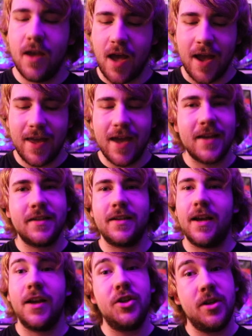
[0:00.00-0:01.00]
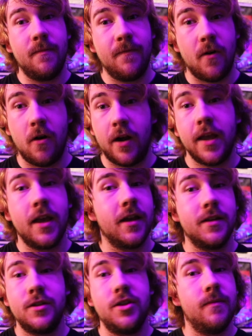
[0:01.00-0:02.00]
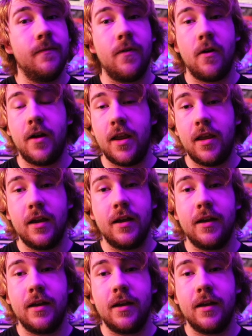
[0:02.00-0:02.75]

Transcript: I guess Jim Varney, because Jim Varney,